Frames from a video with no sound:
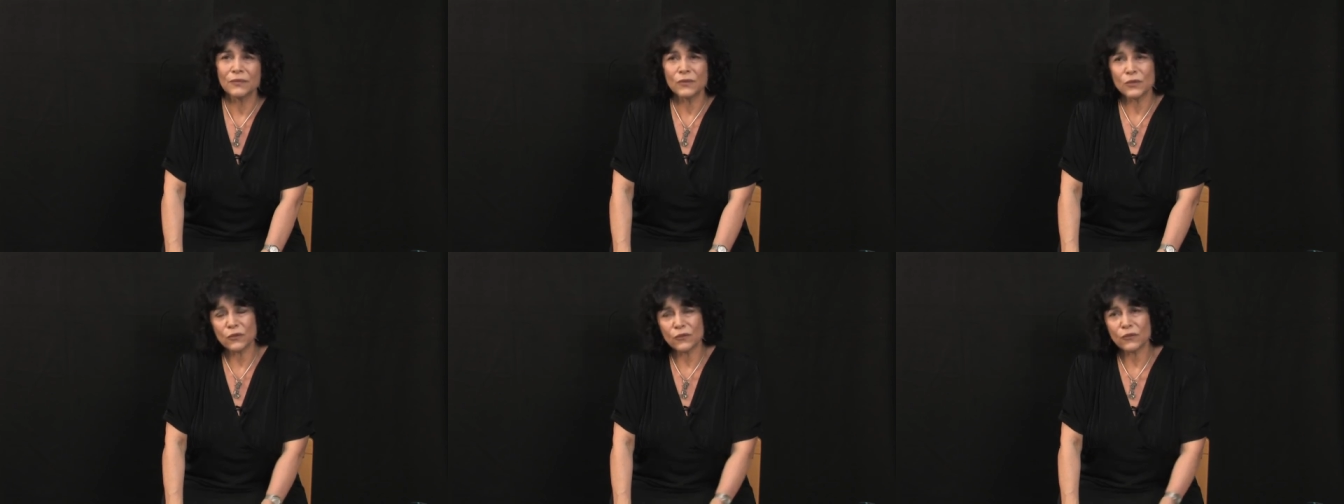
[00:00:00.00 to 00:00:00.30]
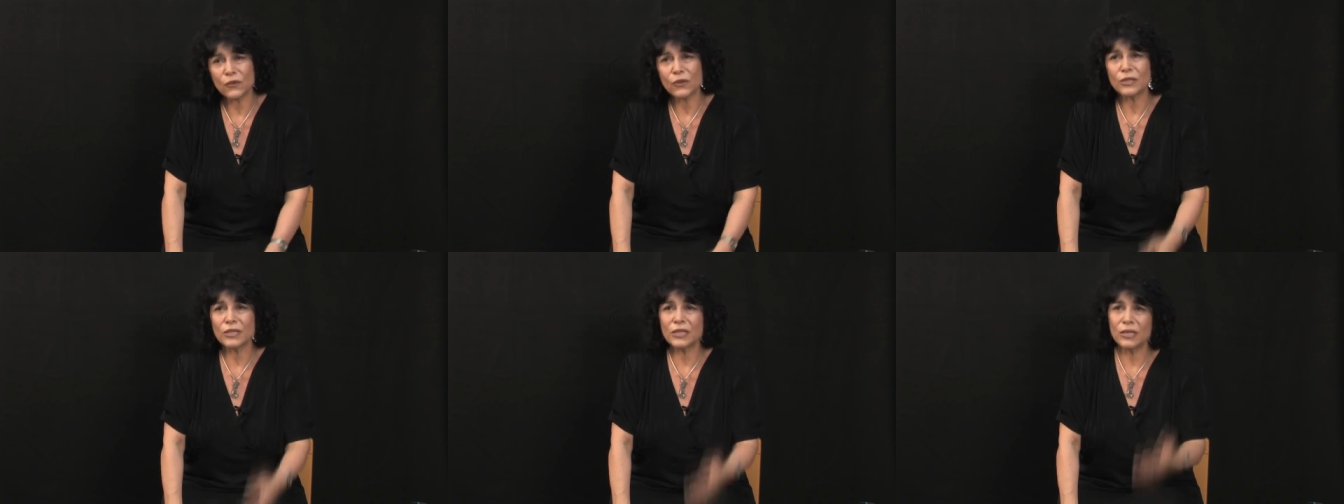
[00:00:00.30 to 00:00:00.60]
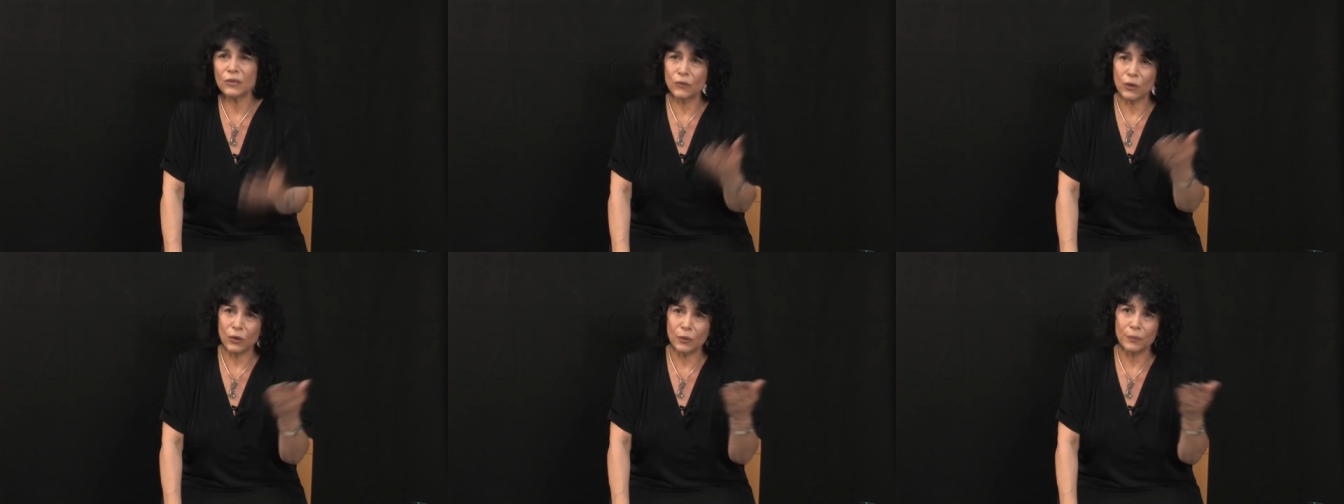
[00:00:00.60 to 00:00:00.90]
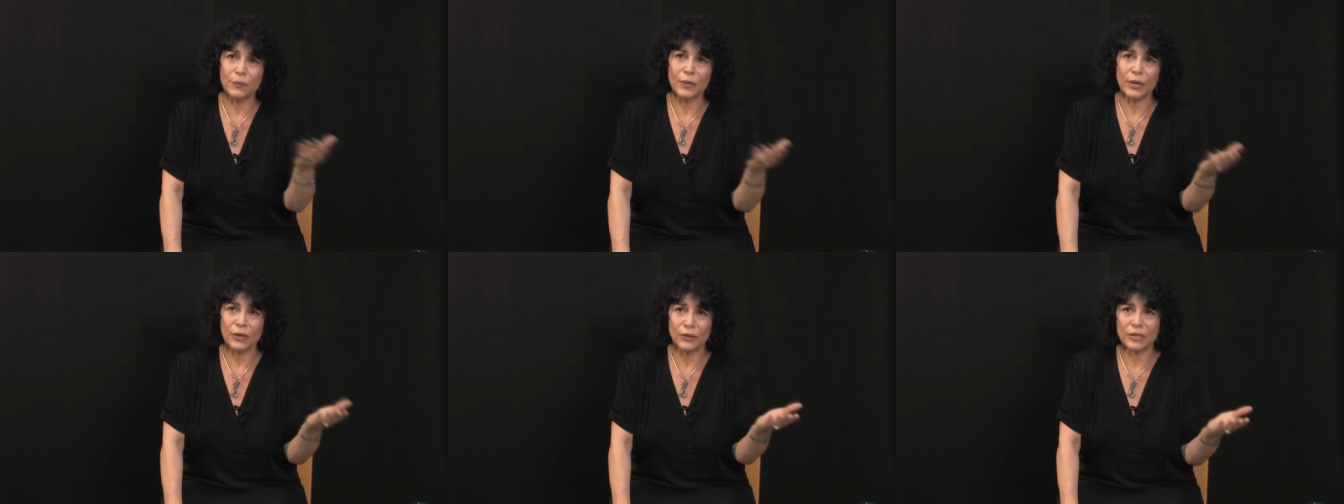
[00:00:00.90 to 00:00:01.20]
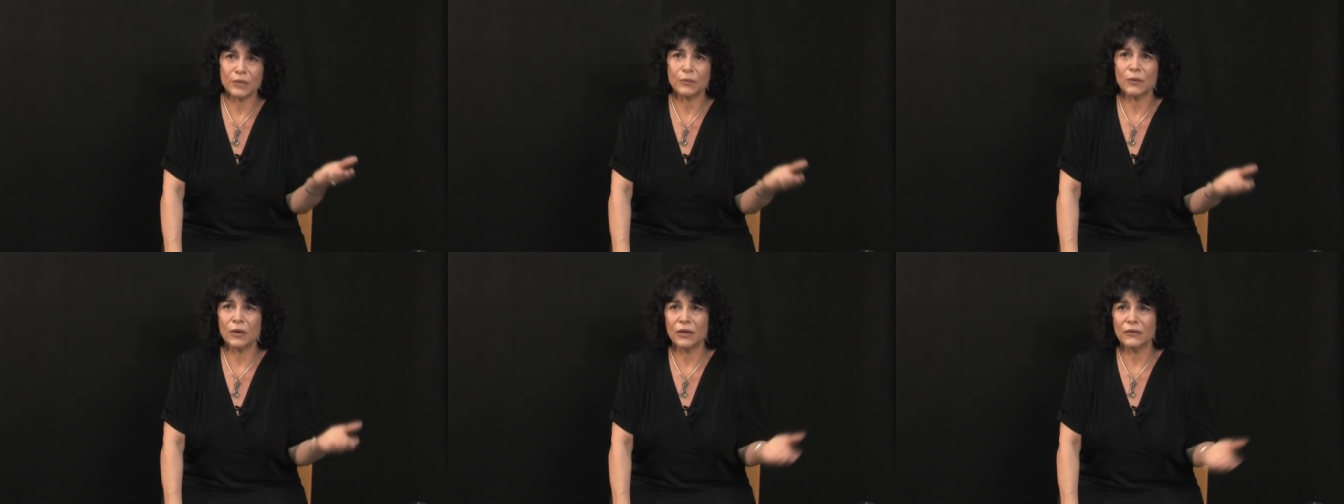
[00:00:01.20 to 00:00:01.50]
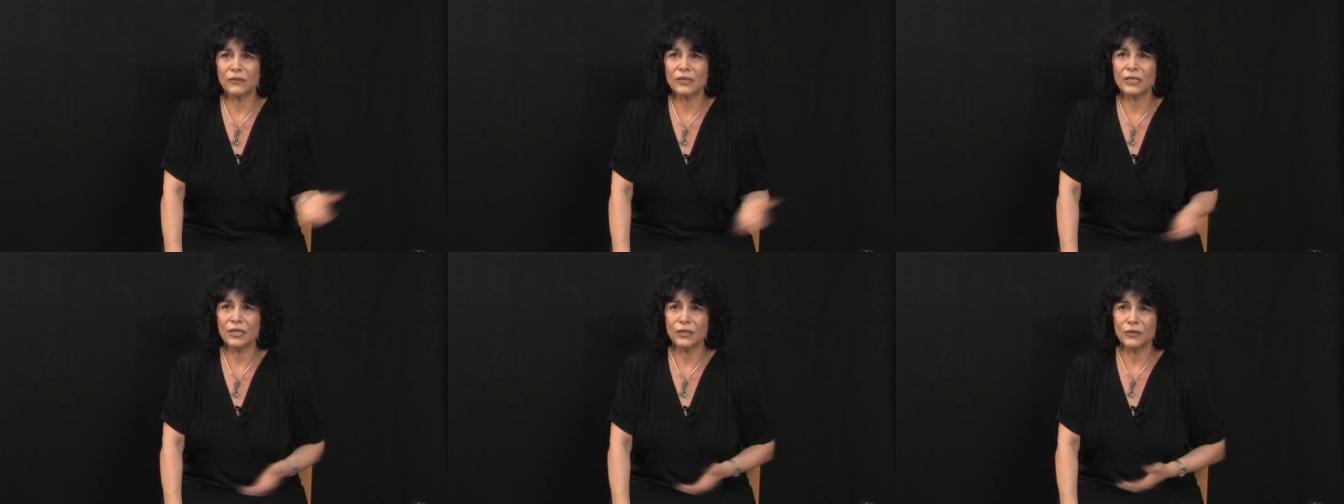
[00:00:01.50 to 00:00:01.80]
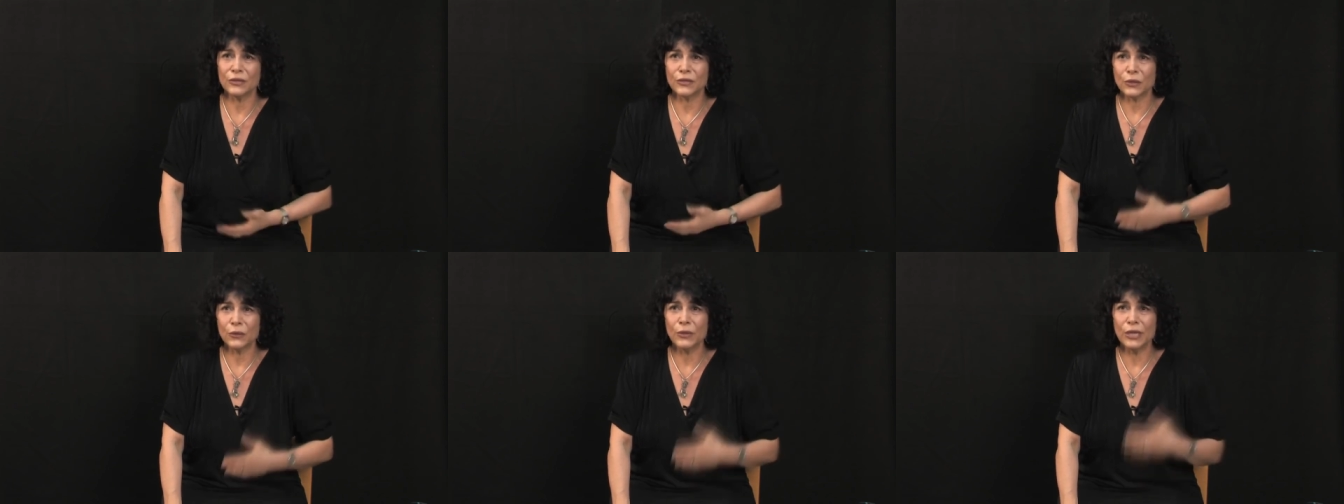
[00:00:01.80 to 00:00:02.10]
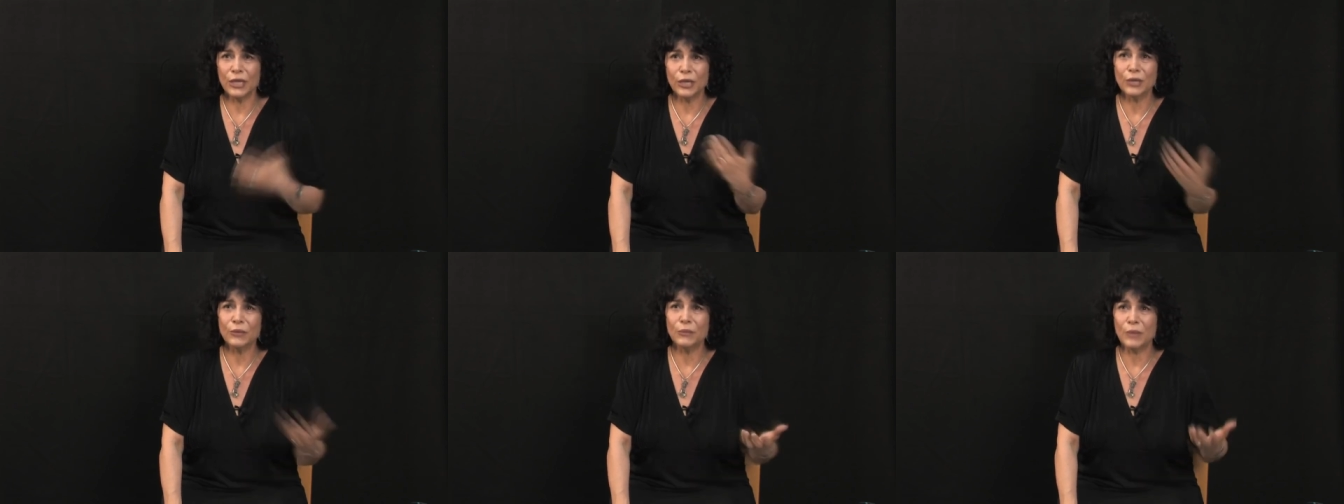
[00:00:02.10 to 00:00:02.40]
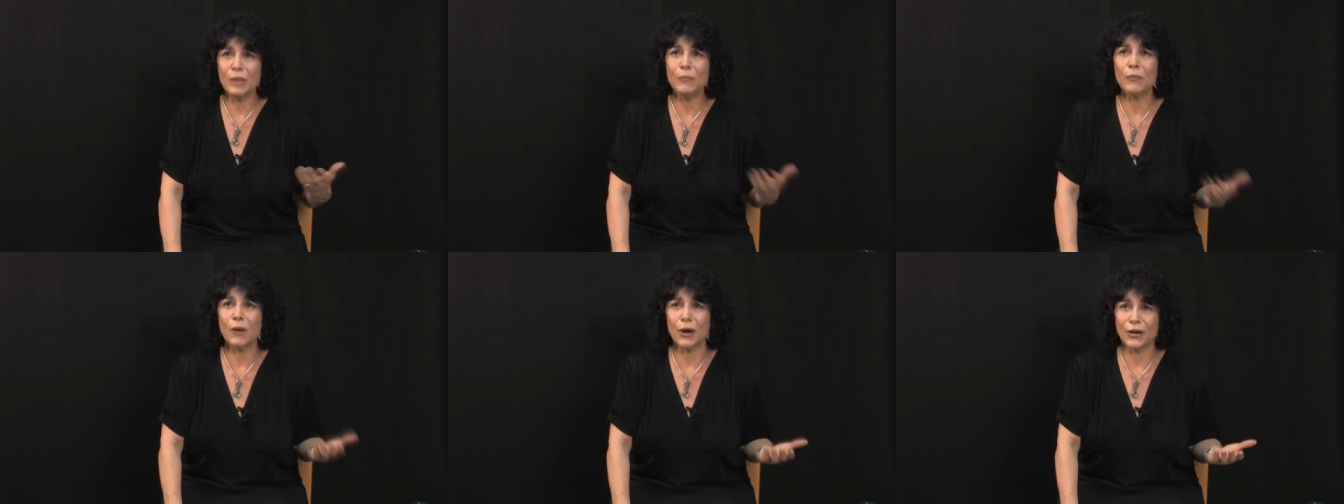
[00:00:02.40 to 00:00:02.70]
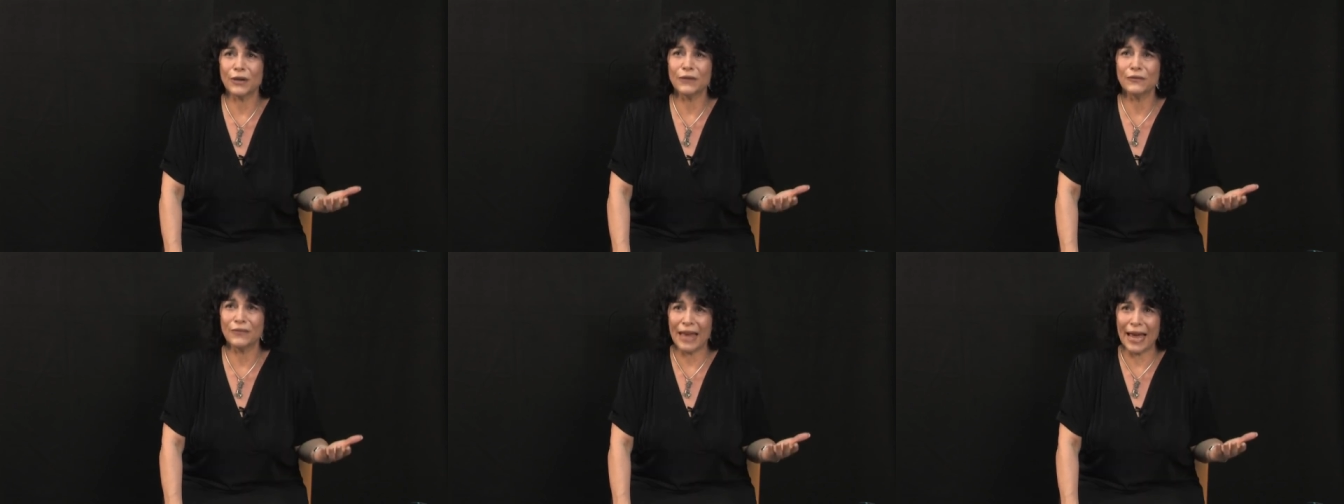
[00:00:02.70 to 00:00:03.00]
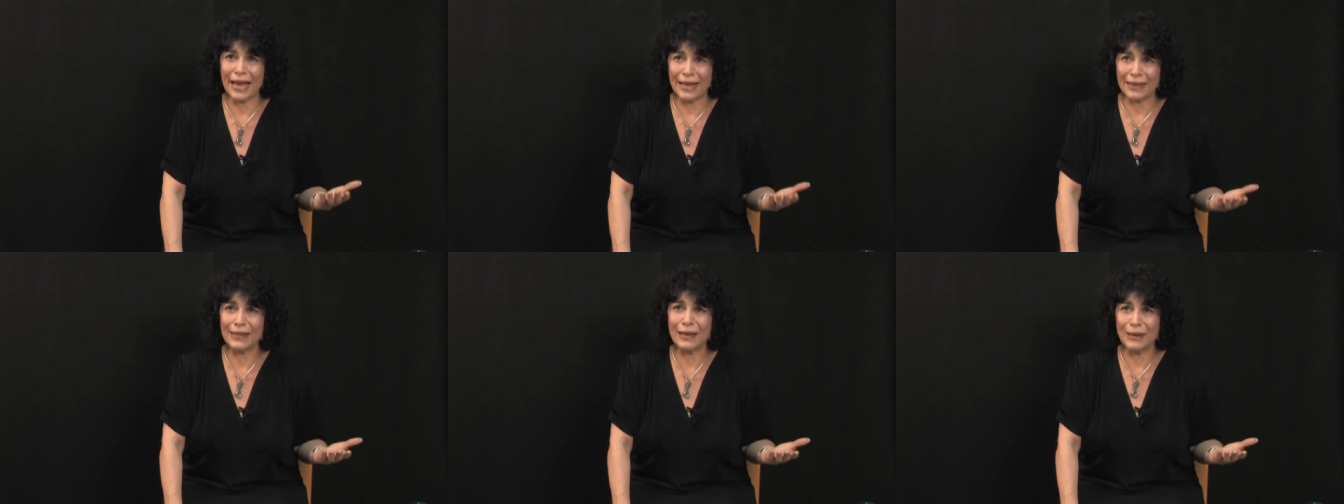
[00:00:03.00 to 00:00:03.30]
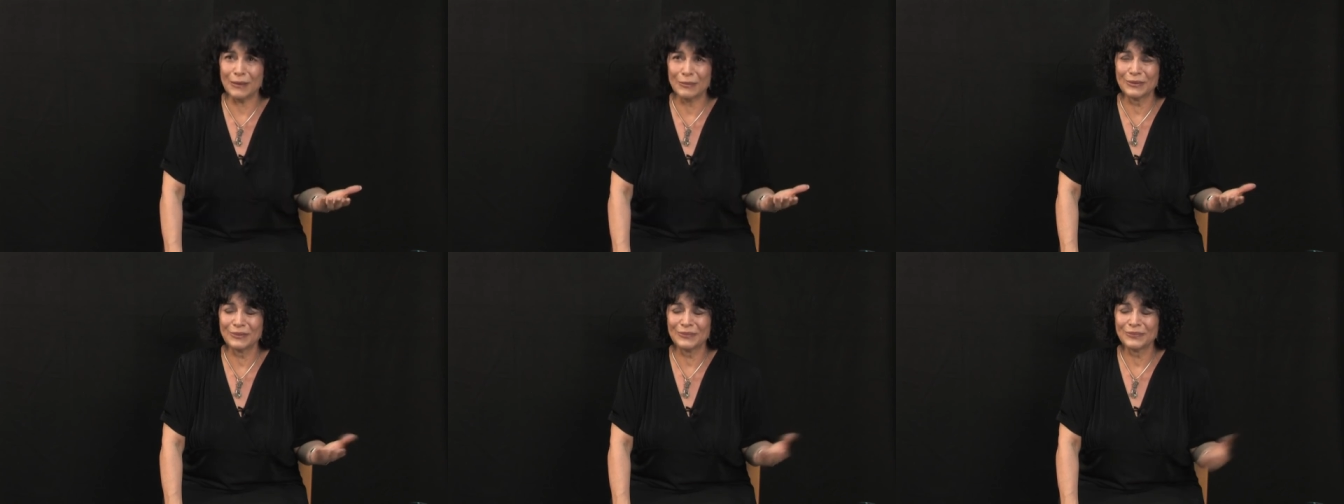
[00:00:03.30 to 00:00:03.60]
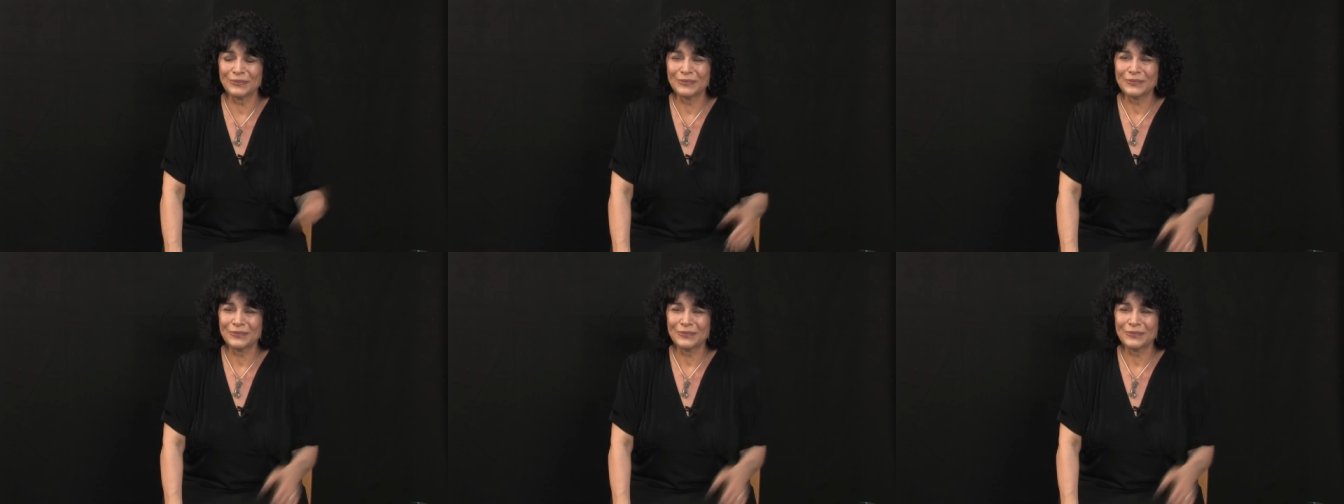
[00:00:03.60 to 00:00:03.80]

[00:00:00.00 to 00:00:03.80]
So of course he wrote Barrett's Privateers so he could be part of that club.